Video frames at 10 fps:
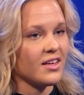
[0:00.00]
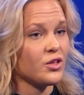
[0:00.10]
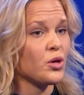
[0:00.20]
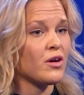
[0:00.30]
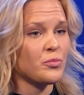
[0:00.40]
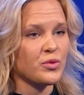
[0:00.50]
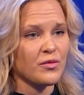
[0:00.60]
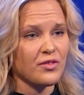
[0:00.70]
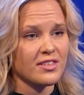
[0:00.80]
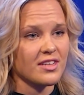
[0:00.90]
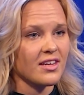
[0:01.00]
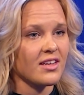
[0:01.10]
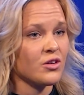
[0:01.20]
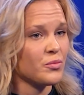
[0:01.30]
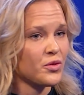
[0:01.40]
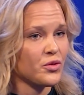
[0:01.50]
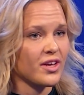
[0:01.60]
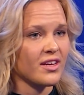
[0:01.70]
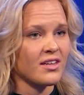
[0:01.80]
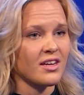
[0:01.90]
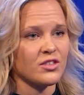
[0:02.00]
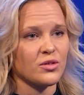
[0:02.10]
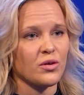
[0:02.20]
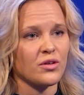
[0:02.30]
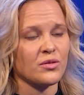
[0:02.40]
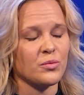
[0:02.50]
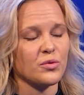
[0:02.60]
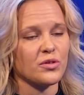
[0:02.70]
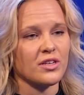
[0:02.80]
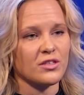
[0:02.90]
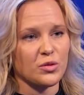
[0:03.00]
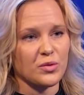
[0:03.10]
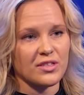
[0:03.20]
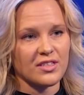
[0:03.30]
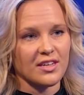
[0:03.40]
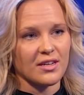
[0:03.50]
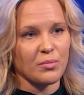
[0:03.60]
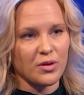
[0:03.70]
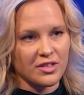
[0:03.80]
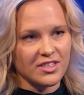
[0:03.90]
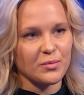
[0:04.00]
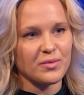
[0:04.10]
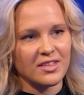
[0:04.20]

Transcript: You have previously communicated that you are working towards a partnership